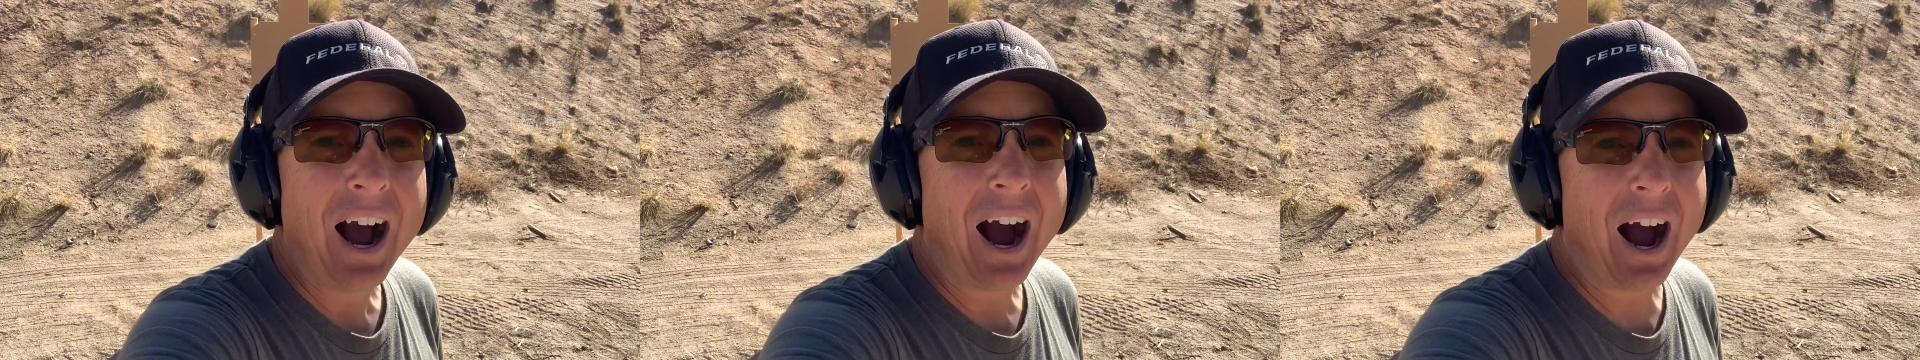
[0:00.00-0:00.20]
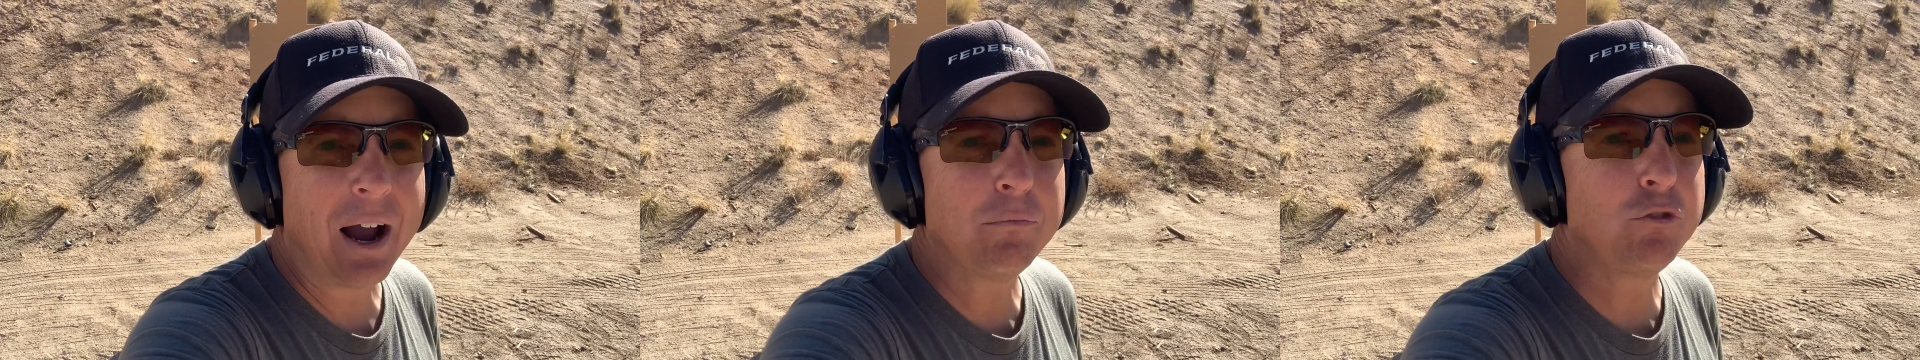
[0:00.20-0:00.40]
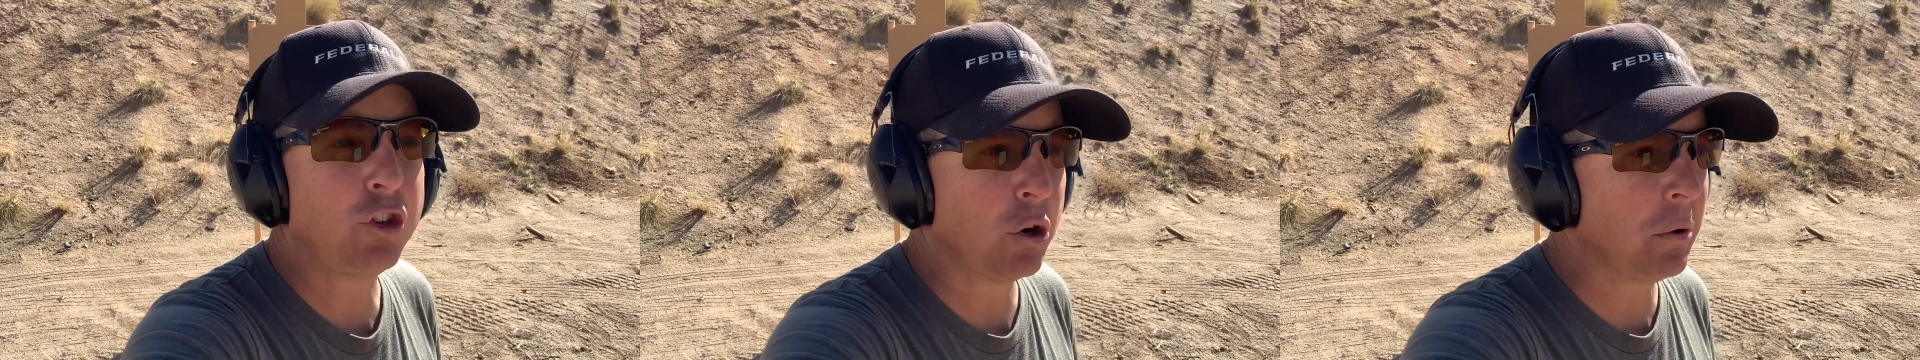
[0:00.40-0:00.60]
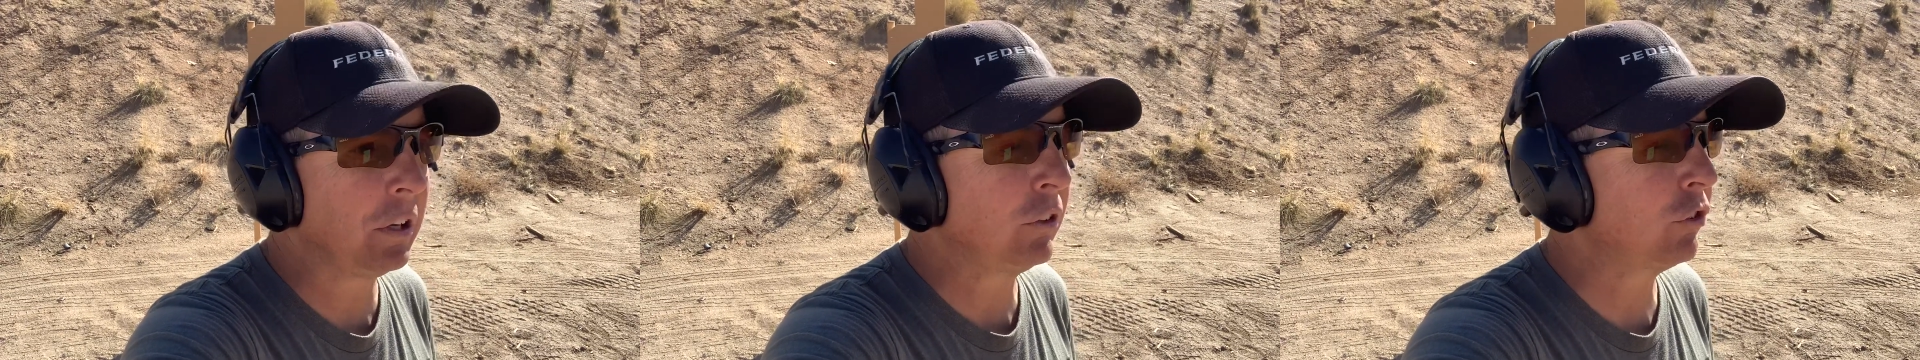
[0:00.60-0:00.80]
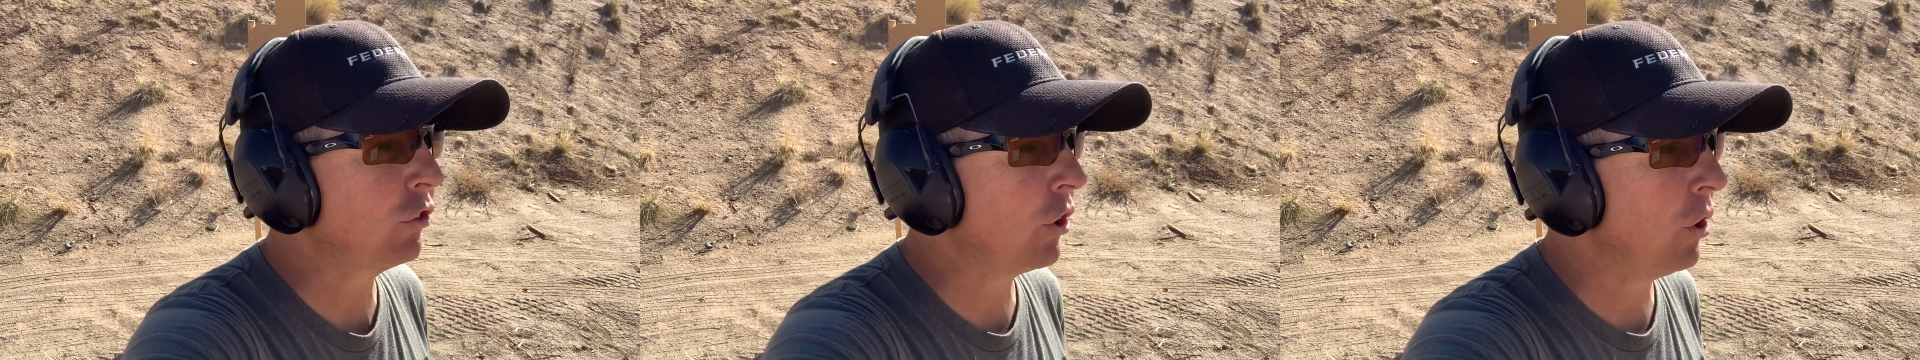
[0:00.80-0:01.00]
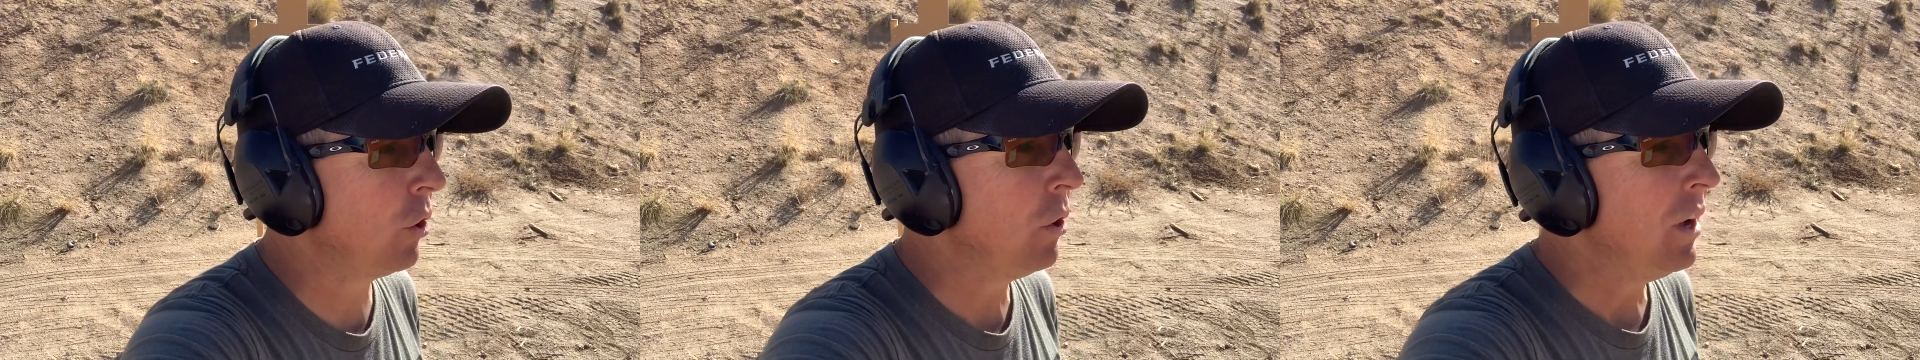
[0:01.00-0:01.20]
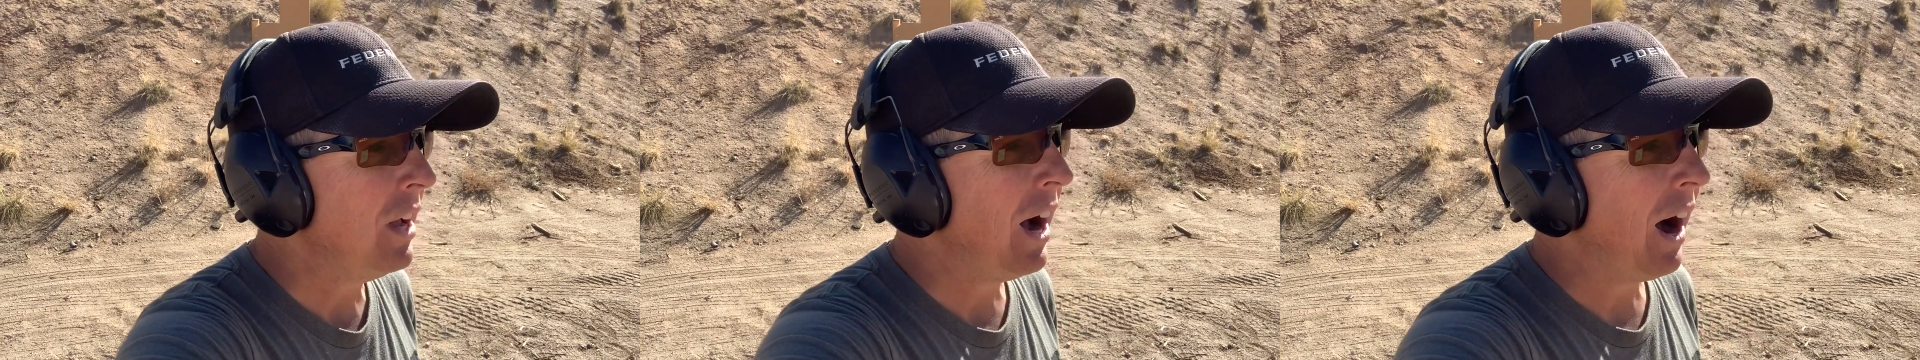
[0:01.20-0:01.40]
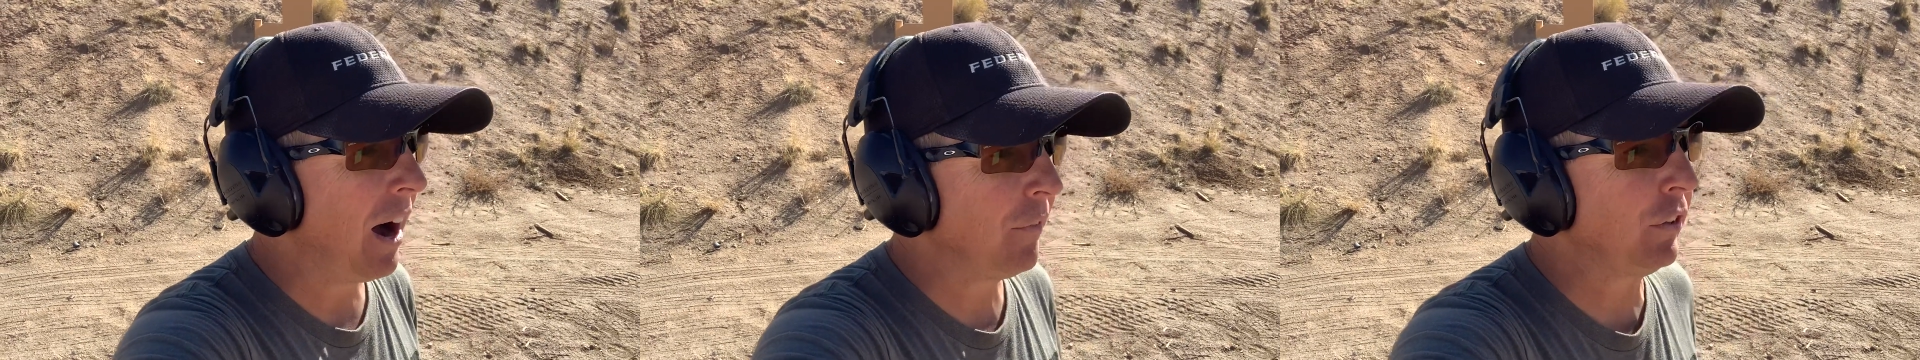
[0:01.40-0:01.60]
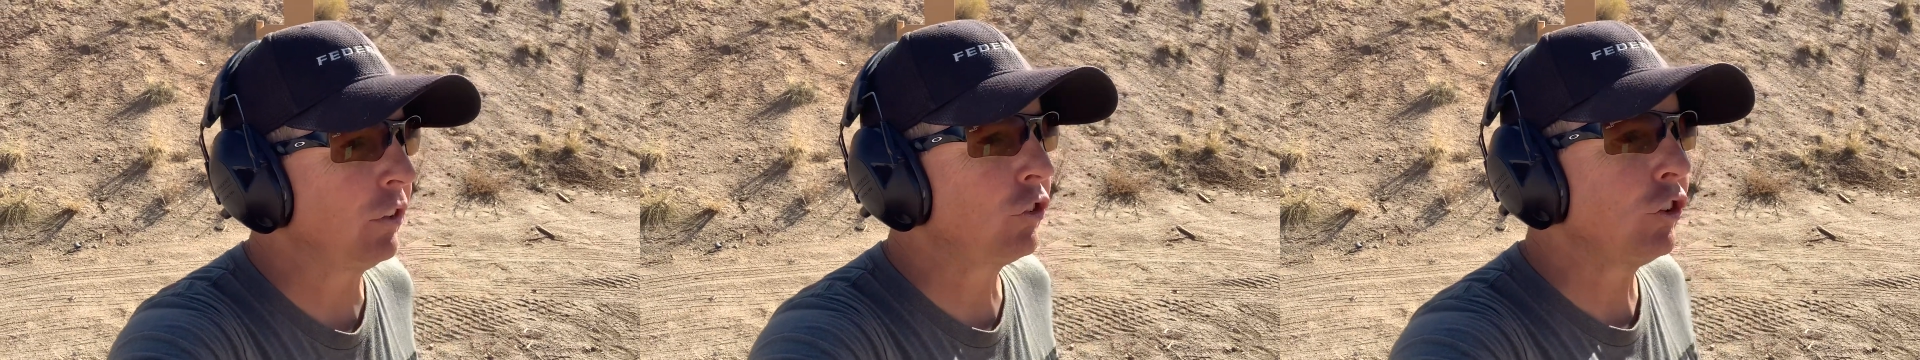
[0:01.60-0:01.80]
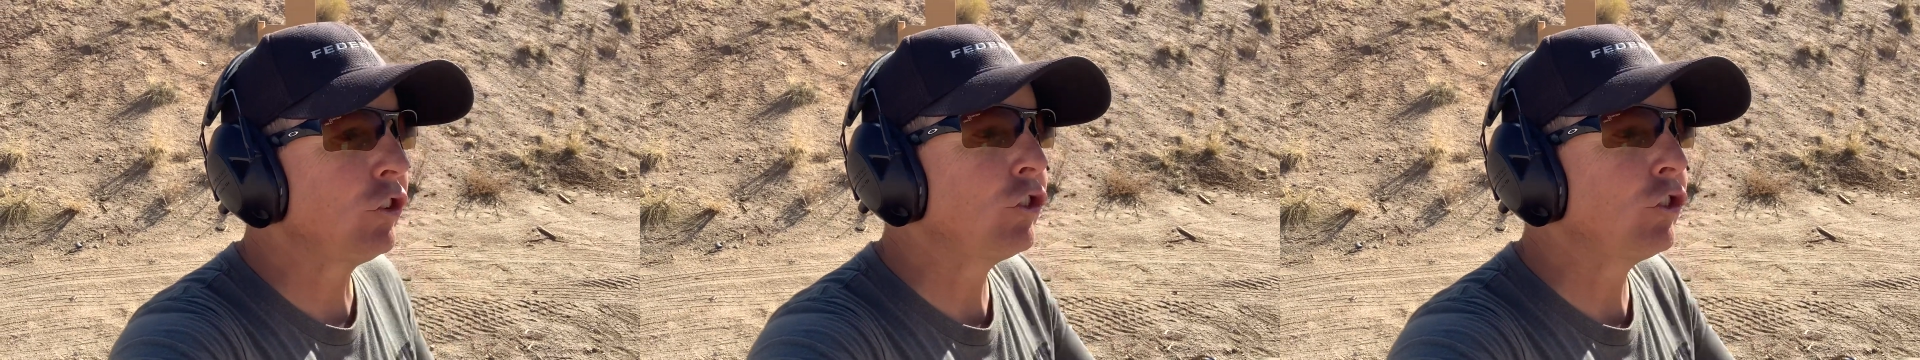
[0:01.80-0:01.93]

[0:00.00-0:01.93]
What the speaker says: I'm doing so, obviously